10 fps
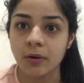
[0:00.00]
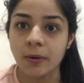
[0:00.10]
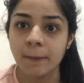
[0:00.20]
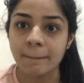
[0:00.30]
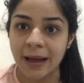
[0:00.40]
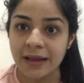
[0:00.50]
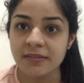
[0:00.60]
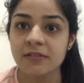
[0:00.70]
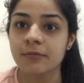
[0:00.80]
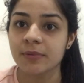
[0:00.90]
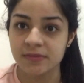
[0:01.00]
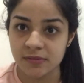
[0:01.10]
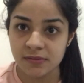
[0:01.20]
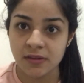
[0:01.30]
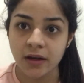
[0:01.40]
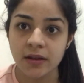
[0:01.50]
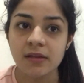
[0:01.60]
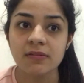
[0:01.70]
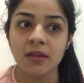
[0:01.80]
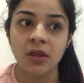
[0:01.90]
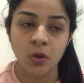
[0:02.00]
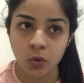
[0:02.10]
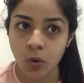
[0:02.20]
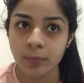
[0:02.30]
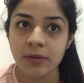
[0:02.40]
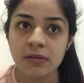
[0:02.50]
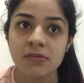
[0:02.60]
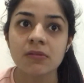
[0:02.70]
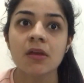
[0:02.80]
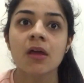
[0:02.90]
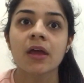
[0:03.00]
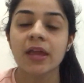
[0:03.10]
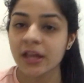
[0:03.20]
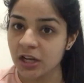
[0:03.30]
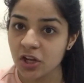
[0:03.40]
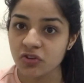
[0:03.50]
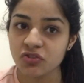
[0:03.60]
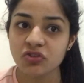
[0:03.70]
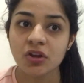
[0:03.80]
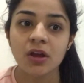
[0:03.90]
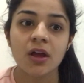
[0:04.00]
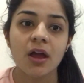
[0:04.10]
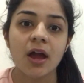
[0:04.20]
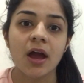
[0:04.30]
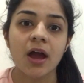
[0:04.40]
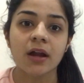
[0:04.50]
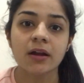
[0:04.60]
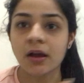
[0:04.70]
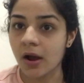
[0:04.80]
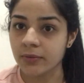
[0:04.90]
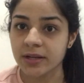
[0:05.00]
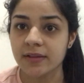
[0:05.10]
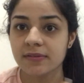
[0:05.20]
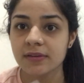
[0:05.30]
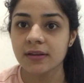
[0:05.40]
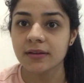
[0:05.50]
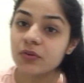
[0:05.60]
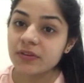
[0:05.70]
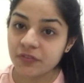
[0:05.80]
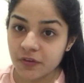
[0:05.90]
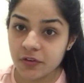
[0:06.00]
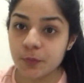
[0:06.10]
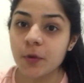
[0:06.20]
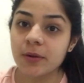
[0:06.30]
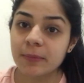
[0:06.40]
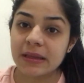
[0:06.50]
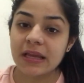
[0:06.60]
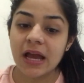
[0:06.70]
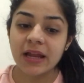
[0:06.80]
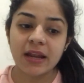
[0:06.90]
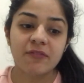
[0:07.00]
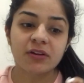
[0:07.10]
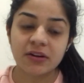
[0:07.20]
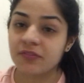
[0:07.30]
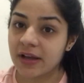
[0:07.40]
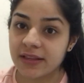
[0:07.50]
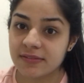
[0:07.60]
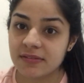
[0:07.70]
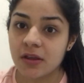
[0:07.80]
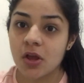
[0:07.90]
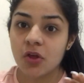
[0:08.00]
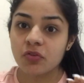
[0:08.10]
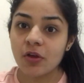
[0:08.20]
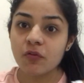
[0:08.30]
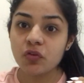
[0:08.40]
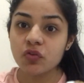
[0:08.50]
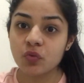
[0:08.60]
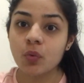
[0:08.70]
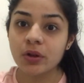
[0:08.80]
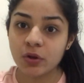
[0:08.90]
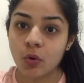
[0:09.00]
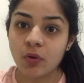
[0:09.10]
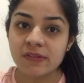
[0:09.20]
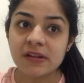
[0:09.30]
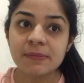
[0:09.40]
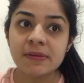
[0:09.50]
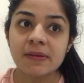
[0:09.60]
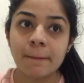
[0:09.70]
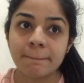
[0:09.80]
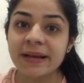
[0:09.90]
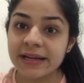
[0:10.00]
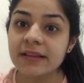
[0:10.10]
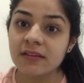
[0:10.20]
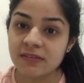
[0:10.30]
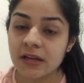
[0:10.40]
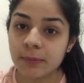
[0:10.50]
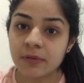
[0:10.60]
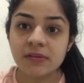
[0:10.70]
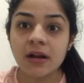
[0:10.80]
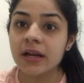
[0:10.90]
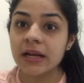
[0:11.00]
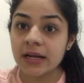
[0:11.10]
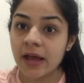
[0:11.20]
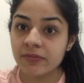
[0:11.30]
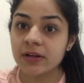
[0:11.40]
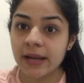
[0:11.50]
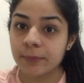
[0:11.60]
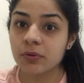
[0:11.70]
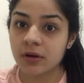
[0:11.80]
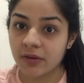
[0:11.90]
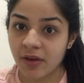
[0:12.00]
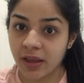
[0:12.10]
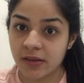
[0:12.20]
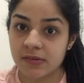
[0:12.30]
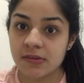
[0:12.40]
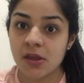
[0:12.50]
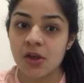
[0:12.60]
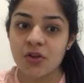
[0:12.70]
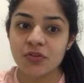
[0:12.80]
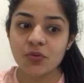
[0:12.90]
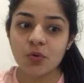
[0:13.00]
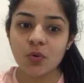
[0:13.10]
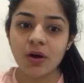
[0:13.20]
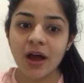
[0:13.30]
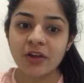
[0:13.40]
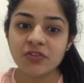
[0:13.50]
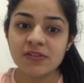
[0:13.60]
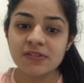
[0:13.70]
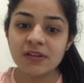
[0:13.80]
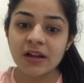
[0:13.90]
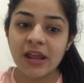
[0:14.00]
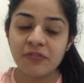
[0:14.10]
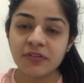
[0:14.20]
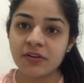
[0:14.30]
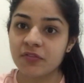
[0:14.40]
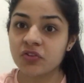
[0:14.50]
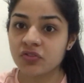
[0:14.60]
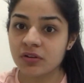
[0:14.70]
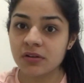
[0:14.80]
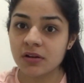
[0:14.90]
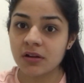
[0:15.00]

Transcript: maths, business studies, economics, English and accountancy. the first point being, I never revised. So I was so engrossed in completing the syllabus that I didn't have the time to revise. So I just left revision